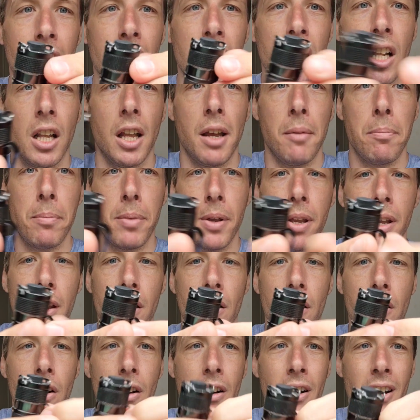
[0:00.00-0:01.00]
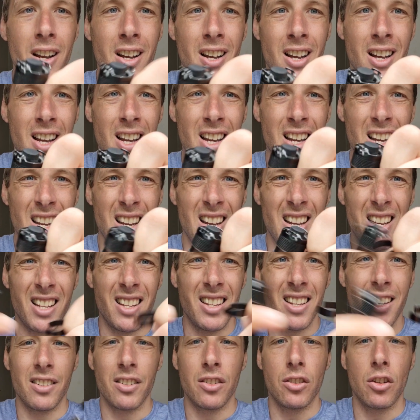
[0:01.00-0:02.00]
clip here.
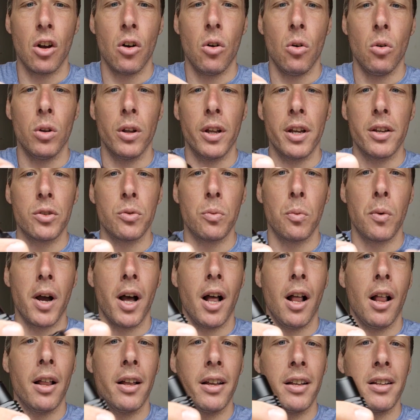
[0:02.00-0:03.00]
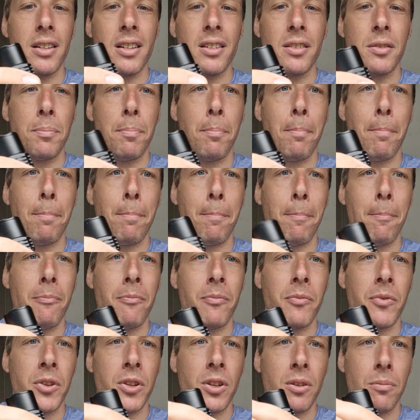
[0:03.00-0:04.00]
It doesn't hold as well. It is
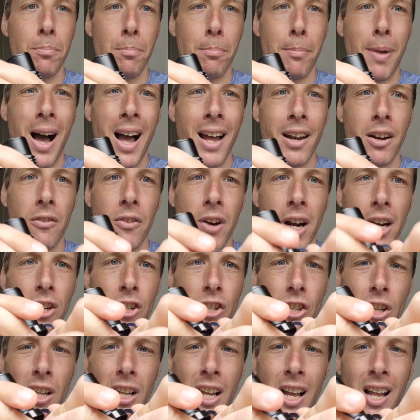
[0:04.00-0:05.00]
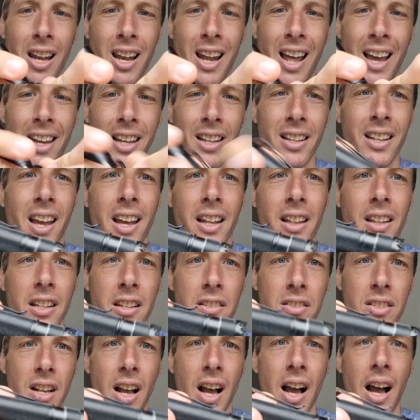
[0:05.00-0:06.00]
bi-directional. I like that
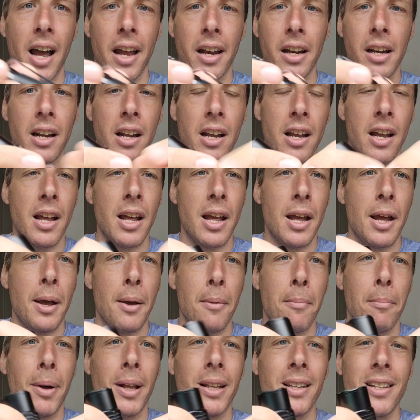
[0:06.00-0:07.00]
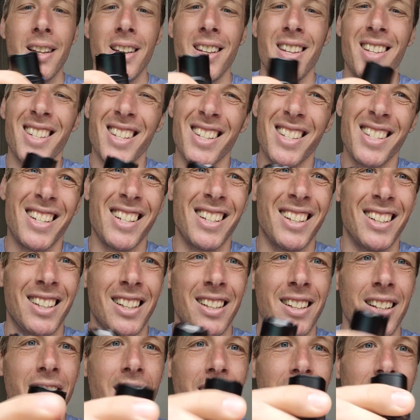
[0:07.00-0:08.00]
design, but it's
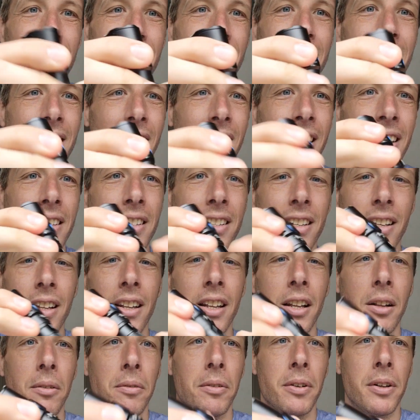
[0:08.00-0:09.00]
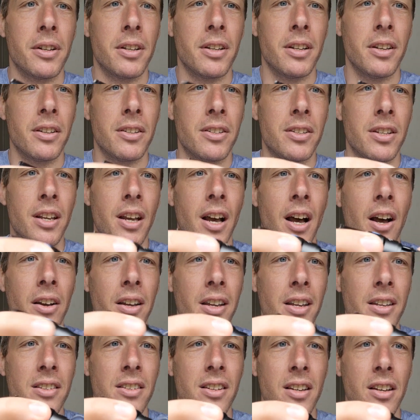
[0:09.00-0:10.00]
still, it's a little bit, you see how
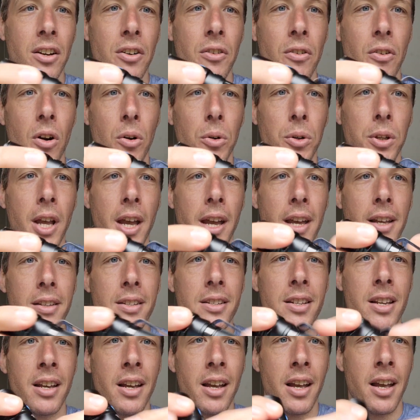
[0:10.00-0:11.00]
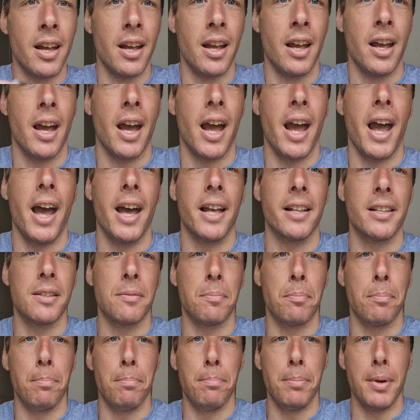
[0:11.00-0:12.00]
easy it rotates.
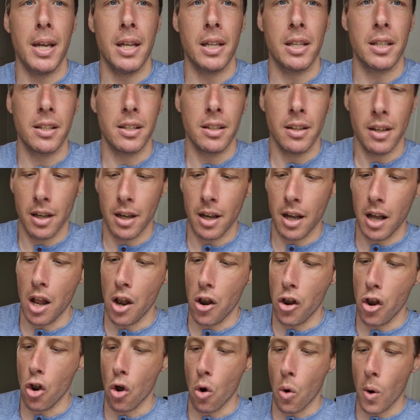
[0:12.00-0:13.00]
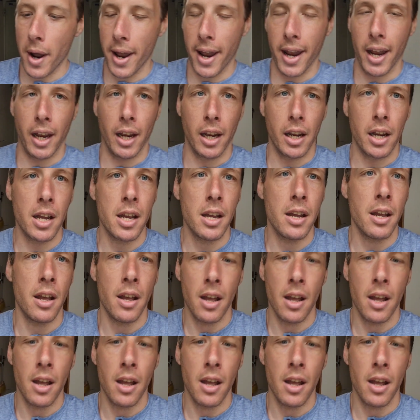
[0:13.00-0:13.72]
It's a bit annoying.